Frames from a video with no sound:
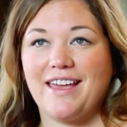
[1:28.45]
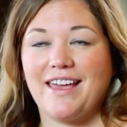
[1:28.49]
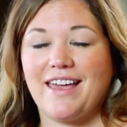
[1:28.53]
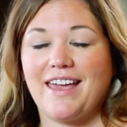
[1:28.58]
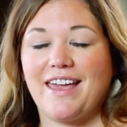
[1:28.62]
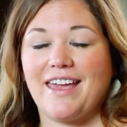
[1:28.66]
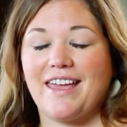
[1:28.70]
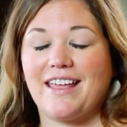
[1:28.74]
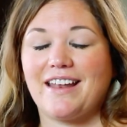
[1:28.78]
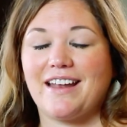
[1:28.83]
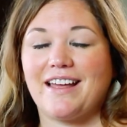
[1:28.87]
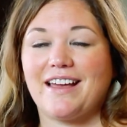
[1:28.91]

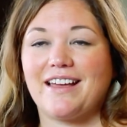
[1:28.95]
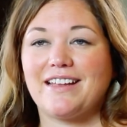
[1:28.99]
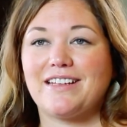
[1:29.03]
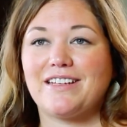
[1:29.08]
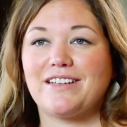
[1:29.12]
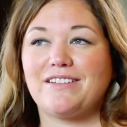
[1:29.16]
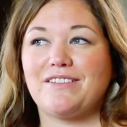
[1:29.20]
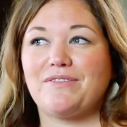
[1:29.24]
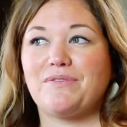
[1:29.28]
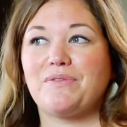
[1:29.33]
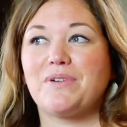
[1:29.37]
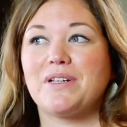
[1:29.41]
And
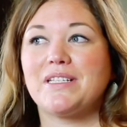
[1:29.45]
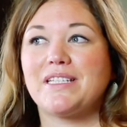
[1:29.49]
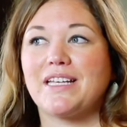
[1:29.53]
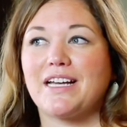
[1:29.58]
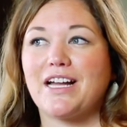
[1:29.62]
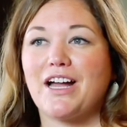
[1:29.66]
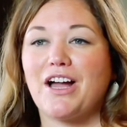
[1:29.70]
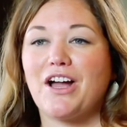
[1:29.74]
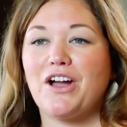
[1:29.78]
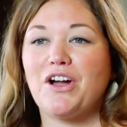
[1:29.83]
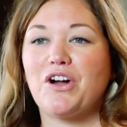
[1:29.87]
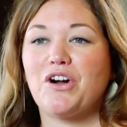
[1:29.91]
once I
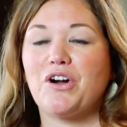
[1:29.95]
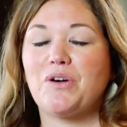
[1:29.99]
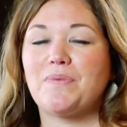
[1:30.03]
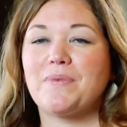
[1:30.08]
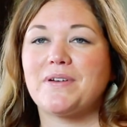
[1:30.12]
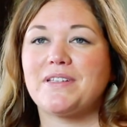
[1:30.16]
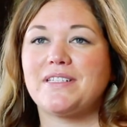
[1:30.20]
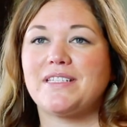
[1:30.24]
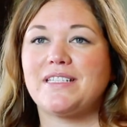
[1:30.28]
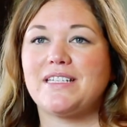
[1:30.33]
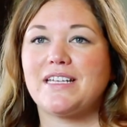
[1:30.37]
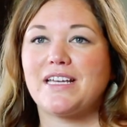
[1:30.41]
got home,
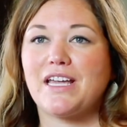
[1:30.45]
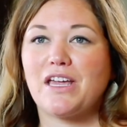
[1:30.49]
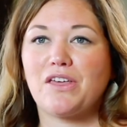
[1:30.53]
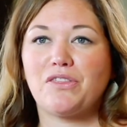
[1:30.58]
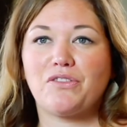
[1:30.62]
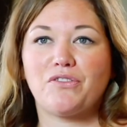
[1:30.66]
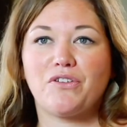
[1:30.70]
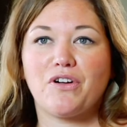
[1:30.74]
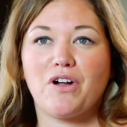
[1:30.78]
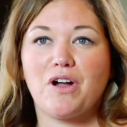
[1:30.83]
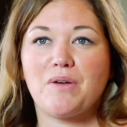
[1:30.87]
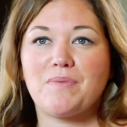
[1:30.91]
I was digging
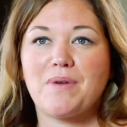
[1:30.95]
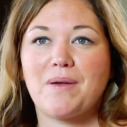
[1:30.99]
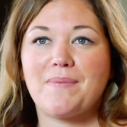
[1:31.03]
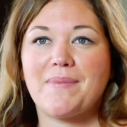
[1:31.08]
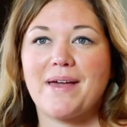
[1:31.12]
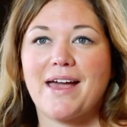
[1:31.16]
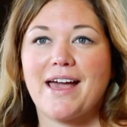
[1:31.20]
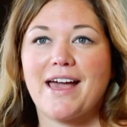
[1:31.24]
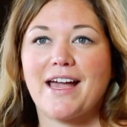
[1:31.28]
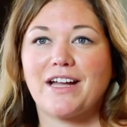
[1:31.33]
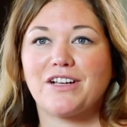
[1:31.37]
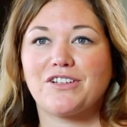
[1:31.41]
through all my
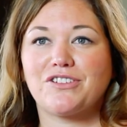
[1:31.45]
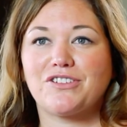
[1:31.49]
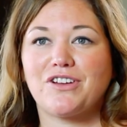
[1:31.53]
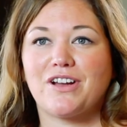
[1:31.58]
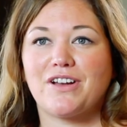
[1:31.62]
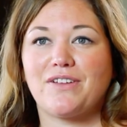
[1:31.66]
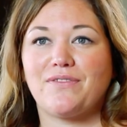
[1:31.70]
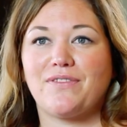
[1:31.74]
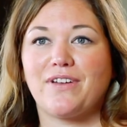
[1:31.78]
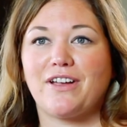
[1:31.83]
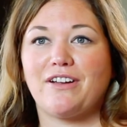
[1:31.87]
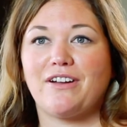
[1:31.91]
bags
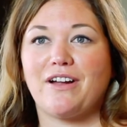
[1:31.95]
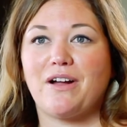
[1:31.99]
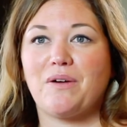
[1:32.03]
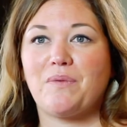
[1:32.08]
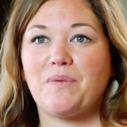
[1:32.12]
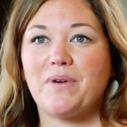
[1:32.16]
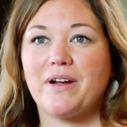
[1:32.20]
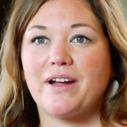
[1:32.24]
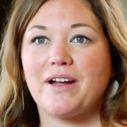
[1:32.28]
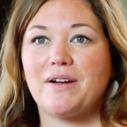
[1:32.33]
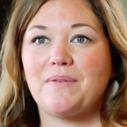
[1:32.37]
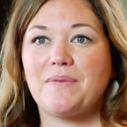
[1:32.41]
trying to figure out
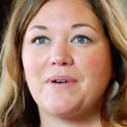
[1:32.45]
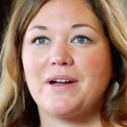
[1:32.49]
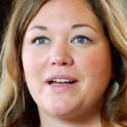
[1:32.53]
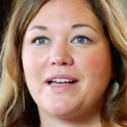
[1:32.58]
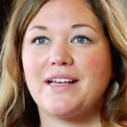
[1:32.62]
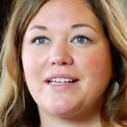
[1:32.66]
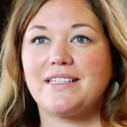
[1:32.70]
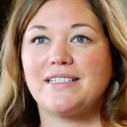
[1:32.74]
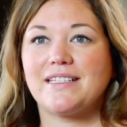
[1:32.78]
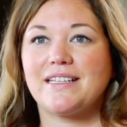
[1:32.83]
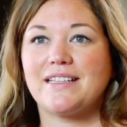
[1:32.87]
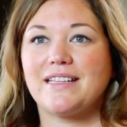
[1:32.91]
where it
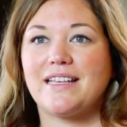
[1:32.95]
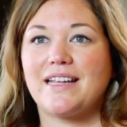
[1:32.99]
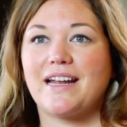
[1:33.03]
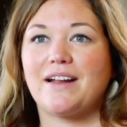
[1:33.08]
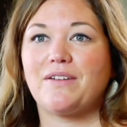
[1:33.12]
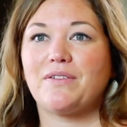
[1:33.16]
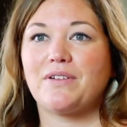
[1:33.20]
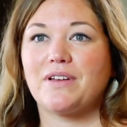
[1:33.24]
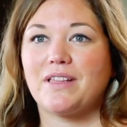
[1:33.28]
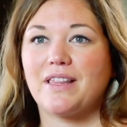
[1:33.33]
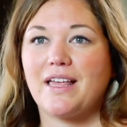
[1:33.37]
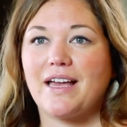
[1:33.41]
was, and then
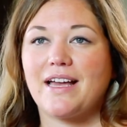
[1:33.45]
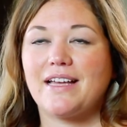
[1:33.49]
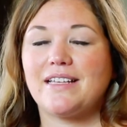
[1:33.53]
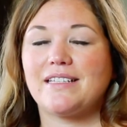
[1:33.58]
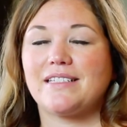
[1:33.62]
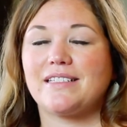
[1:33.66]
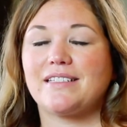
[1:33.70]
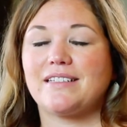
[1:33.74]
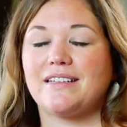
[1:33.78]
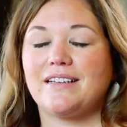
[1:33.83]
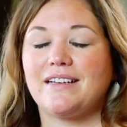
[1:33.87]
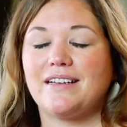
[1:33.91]
I
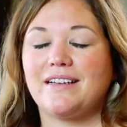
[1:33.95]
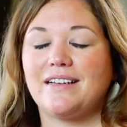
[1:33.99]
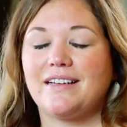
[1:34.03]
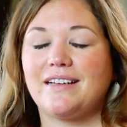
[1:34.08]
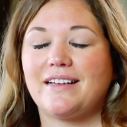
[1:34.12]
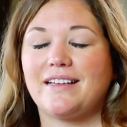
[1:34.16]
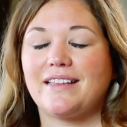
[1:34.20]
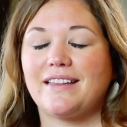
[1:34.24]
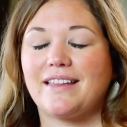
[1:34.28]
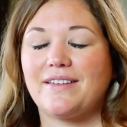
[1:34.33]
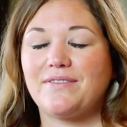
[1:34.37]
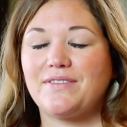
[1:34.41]
realized
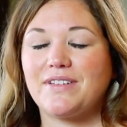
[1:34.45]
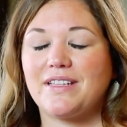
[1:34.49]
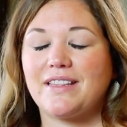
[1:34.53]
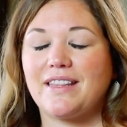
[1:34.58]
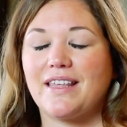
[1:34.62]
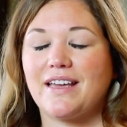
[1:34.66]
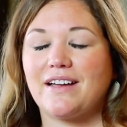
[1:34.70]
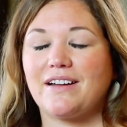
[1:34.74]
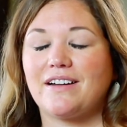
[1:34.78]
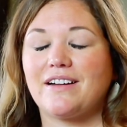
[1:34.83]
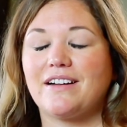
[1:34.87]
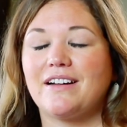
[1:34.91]
I left it
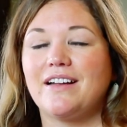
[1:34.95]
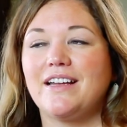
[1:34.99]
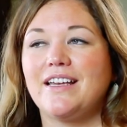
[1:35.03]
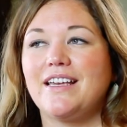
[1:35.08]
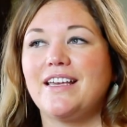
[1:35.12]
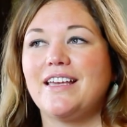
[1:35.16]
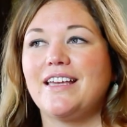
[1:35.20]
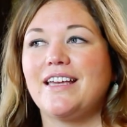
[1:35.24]
there.